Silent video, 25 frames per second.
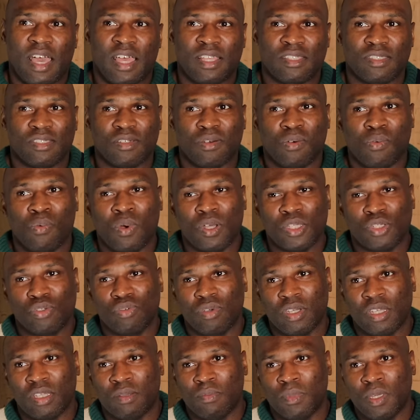And so what
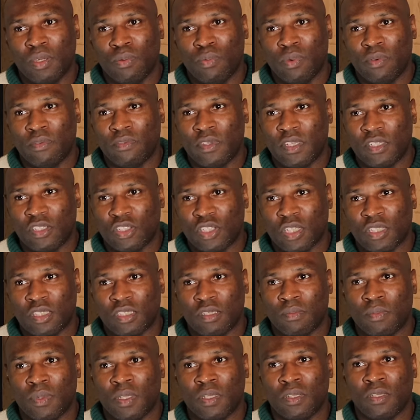triggered me with this
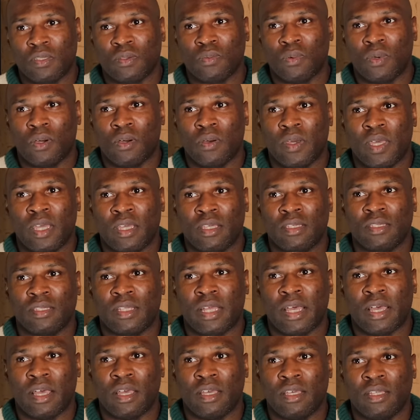gentleman as well is
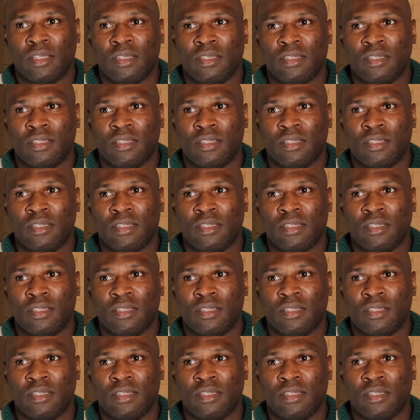that